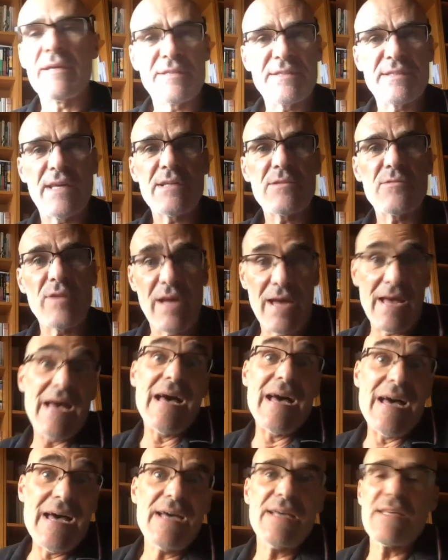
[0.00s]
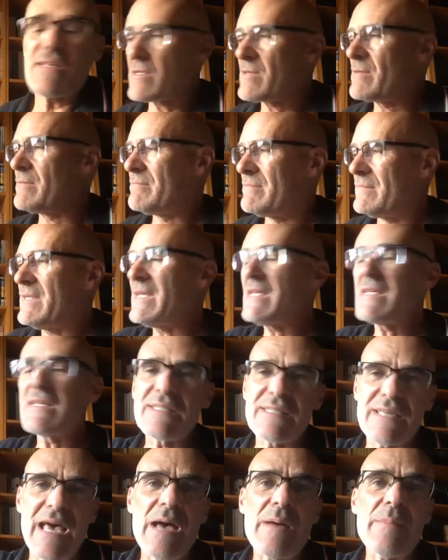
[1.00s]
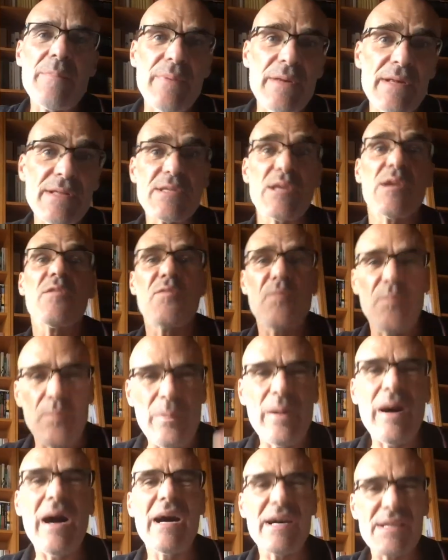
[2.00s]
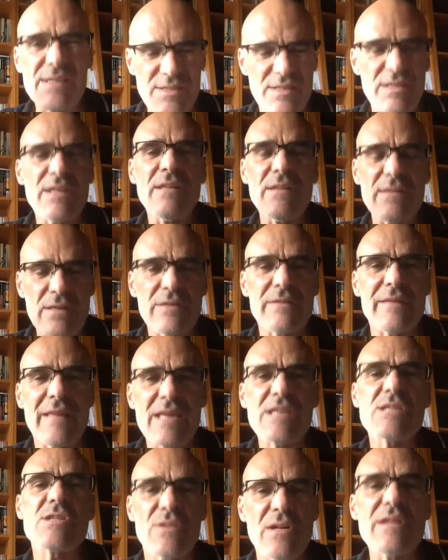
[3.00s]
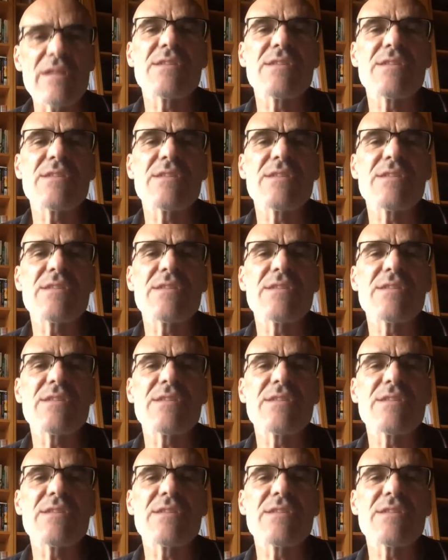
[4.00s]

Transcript: etc., as examples of past international